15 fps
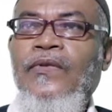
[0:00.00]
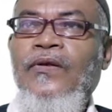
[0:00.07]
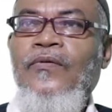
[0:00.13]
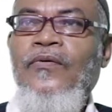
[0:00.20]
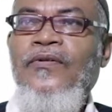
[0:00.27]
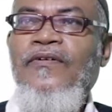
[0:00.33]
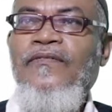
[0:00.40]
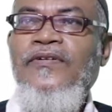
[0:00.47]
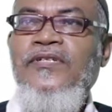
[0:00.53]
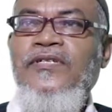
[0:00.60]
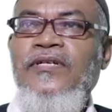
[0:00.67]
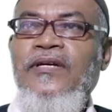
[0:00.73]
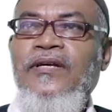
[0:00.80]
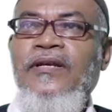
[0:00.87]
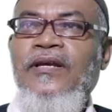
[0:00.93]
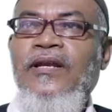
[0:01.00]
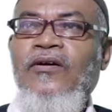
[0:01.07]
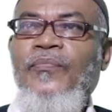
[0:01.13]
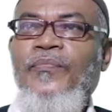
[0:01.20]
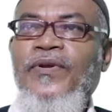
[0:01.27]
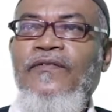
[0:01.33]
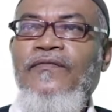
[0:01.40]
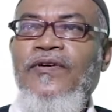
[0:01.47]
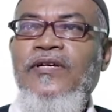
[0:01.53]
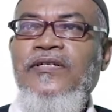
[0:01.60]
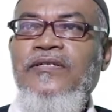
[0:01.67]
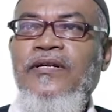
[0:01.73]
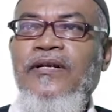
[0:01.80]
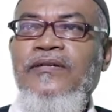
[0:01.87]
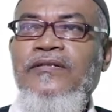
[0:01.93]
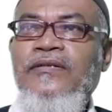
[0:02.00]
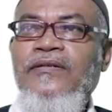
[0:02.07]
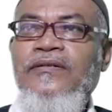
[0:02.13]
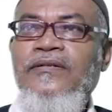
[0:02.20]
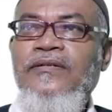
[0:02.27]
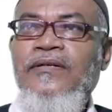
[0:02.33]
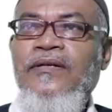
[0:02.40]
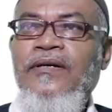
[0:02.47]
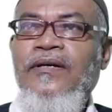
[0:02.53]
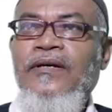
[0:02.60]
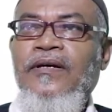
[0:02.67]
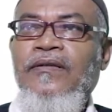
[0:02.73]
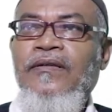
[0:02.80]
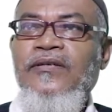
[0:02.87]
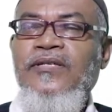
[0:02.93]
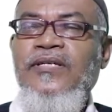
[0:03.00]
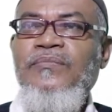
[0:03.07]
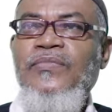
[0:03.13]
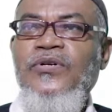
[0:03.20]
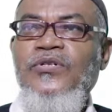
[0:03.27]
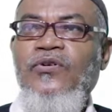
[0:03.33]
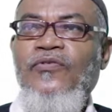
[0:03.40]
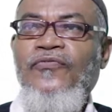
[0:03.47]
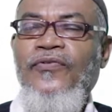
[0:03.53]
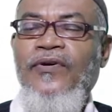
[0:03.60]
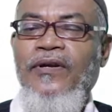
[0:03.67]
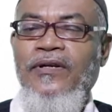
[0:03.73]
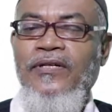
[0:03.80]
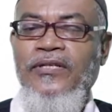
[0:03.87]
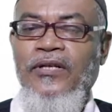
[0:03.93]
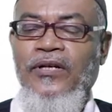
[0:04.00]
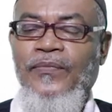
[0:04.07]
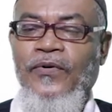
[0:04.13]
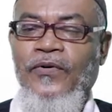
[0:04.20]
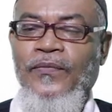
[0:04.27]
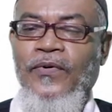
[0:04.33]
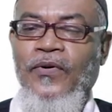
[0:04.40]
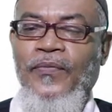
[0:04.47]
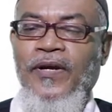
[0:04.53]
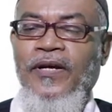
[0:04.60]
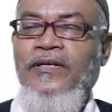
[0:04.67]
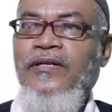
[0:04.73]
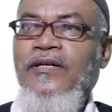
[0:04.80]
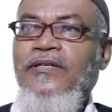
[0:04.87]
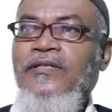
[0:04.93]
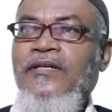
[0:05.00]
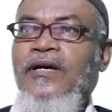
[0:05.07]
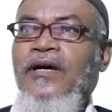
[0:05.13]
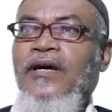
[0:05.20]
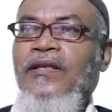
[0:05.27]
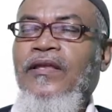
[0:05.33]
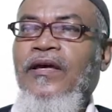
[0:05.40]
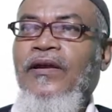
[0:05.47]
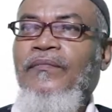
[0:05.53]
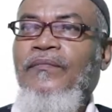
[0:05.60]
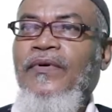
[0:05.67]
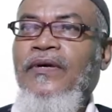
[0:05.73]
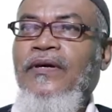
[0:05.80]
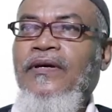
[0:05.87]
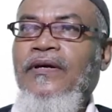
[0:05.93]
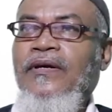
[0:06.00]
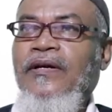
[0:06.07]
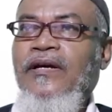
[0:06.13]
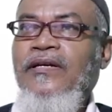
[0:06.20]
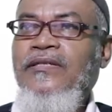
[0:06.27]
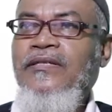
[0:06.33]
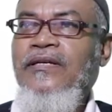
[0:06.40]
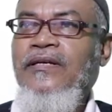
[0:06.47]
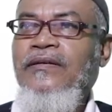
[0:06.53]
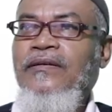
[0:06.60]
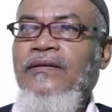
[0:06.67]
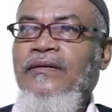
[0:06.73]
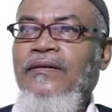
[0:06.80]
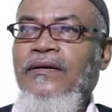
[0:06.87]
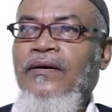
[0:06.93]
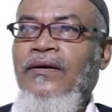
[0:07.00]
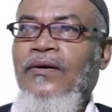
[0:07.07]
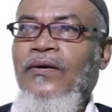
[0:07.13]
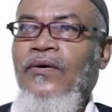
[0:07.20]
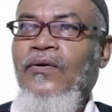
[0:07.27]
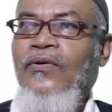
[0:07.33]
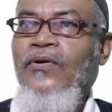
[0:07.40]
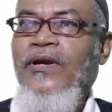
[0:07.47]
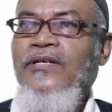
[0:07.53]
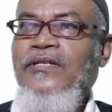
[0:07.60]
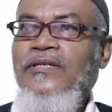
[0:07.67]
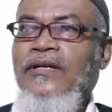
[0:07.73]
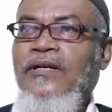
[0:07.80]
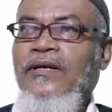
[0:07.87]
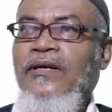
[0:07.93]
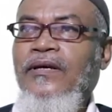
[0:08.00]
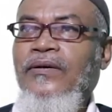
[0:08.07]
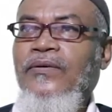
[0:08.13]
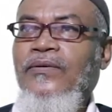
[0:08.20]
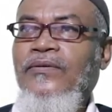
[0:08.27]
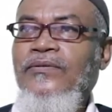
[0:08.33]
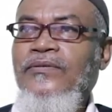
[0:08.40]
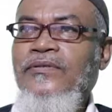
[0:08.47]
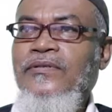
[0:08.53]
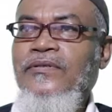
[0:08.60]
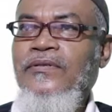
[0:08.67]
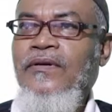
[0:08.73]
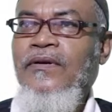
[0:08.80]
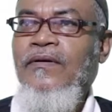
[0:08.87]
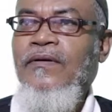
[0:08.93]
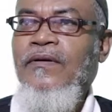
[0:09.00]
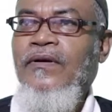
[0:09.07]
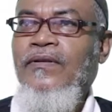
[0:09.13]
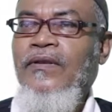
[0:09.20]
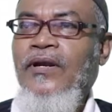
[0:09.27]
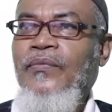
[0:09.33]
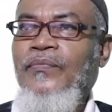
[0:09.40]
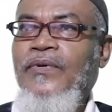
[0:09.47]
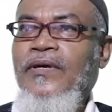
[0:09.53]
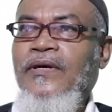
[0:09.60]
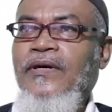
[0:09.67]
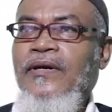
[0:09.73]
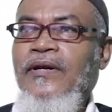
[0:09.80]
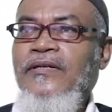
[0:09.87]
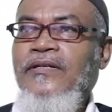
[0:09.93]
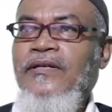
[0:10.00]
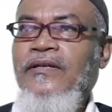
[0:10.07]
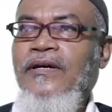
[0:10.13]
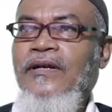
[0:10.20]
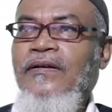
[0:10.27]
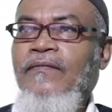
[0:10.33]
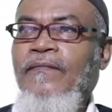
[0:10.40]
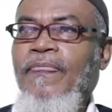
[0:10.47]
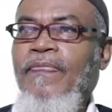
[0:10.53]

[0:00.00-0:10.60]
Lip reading: And you've seen in our previous lessons the symbols of relational operators. There will be less than, or less than equals. There will be greater than